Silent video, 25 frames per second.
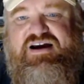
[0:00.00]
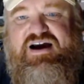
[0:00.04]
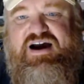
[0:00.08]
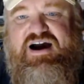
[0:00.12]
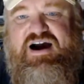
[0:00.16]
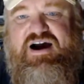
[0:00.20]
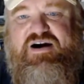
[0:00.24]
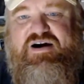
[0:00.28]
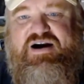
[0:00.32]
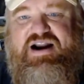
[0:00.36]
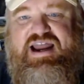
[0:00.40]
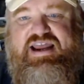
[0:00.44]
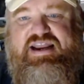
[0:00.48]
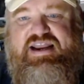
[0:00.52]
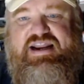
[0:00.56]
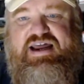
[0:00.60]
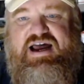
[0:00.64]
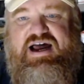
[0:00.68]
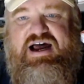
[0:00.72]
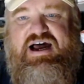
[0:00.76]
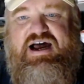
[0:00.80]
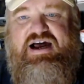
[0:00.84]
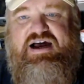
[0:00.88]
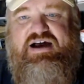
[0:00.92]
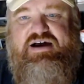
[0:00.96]
All right.
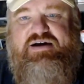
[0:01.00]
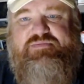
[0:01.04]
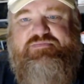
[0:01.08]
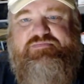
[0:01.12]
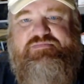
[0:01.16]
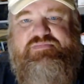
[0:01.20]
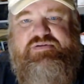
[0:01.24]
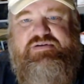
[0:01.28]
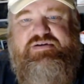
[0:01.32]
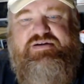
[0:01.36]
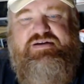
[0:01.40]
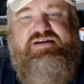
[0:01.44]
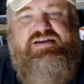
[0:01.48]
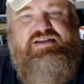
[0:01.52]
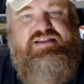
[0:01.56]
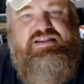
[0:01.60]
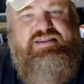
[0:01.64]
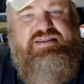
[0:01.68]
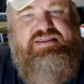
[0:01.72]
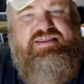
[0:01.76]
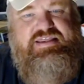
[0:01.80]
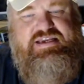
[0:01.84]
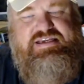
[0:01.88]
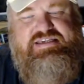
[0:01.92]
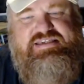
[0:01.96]

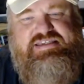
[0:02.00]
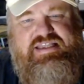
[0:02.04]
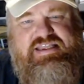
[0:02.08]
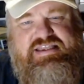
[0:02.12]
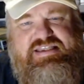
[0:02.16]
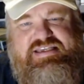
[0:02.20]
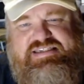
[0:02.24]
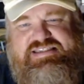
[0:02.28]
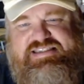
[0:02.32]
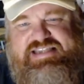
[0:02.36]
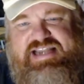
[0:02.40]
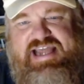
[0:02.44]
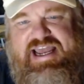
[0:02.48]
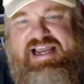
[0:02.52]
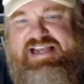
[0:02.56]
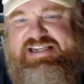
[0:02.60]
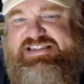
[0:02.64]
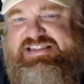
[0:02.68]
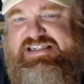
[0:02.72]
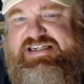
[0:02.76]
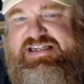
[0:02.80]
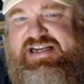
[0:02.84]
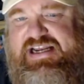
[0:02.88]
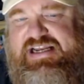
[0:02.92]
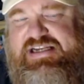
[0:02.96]
This
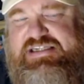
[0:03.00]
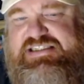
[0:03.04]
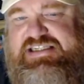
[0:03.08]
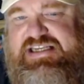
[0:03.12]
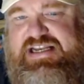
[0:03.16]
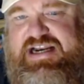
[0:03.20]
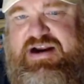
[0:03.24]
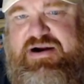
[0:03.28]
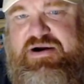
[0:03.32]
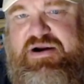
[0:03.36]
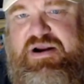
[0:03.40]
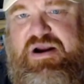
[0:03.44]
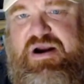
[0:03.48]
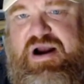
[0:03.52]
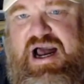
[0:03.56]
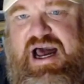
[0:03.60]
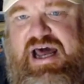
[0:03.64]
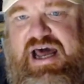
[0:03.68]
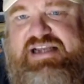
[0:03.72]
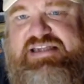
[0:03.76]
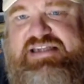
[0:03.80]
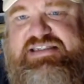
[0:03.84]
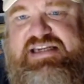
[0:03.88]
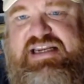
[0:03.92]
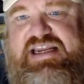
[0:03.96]
next scenario,
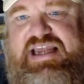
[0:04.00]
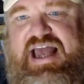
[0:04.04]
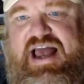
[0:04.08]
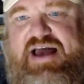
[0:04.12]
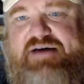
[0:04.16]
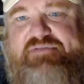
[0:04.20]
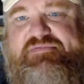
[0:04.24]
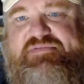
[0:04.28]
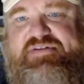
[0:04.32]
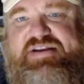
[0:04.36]
honestly, I